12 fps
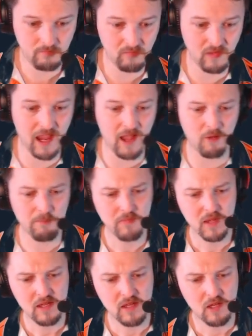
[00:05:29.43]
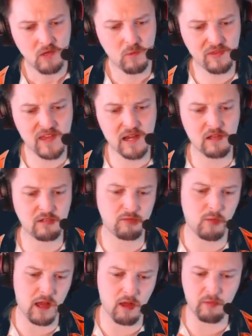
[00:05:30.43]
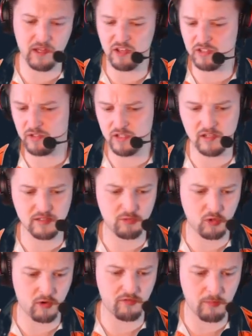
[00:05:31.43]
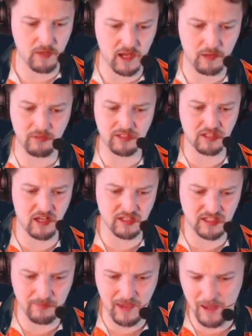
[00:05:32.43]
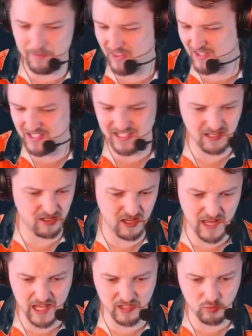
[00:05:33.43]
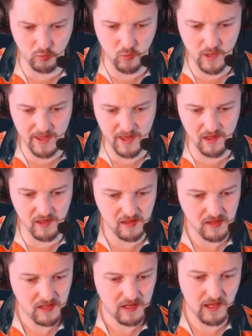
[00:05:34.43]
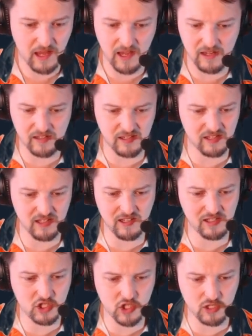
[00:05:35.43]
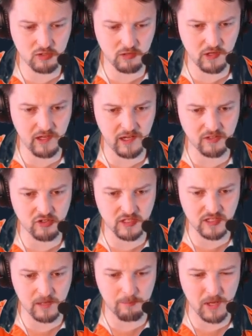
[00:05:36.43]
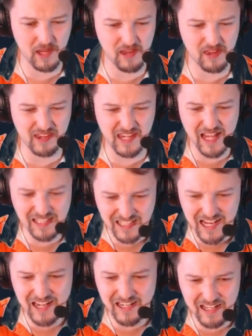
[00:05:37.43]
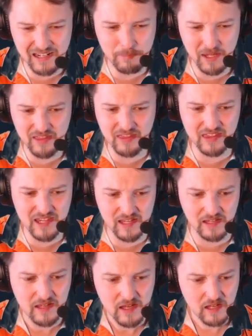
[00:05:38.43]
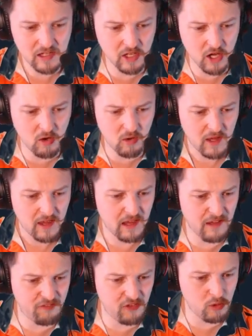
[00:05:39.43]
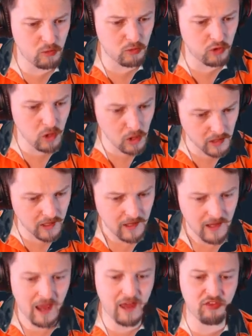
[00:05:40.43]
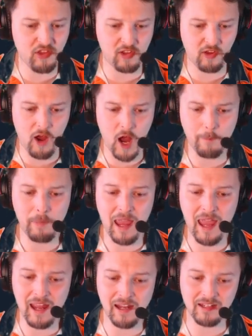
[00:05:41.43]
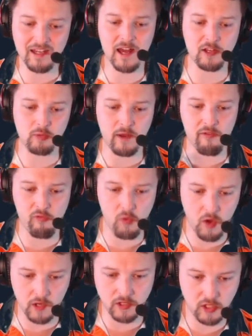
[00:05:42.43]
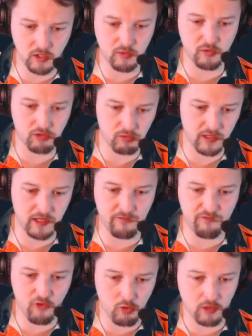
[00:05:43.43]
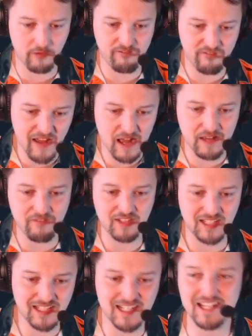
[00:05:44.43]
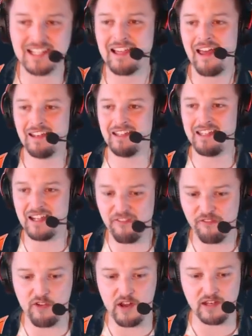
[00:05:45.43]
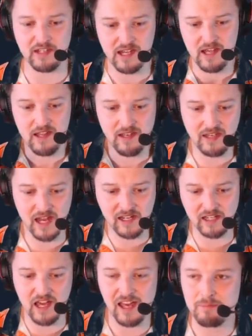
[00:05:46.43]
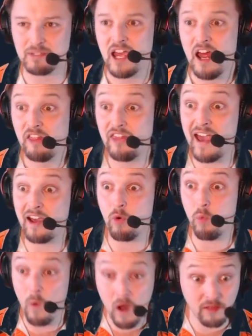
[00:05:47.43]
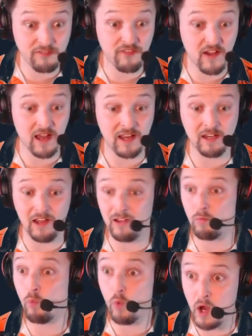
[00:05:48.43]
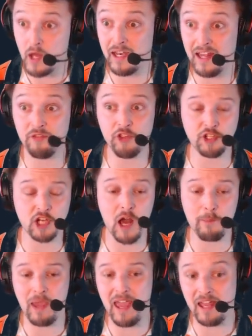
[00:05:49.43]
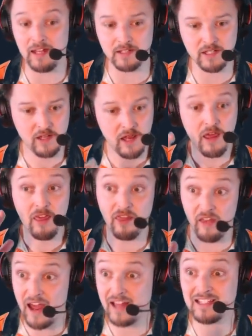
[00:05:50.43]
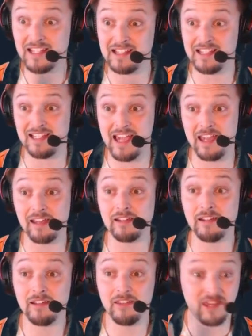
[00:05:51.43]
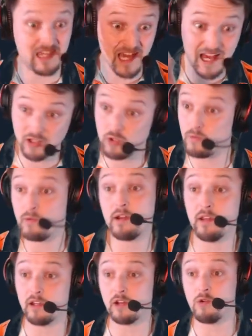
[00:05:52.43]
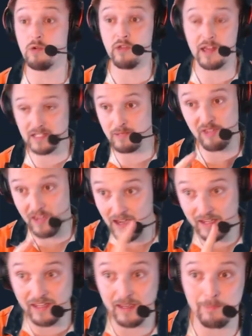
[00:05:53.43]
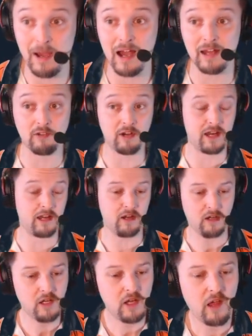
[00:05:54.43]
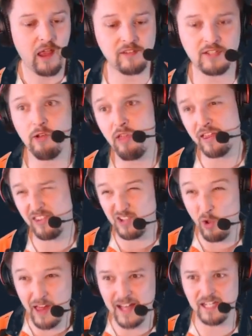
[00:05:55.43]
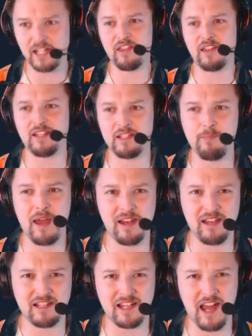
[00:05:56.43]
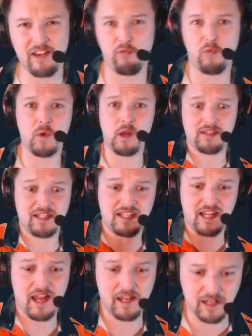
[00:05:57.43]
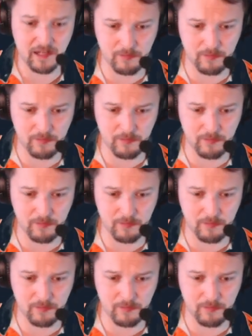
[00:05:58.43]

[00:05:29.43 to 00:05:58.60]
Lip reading: Now, with that as well, we also saw some Dwarven Mine. We saw some Amethyst Steel as well. And it's just really interesting. But that's kind of going to be the thing. You know, if you look at the top 8 decks, we have 1, 2, 3, 4, 5, 6 different deck types that qualified and won in the top 8. That's insane. That's really cool. That's something I can get behind right here. And so, like, this whole idea that this meta is kind of one-sided.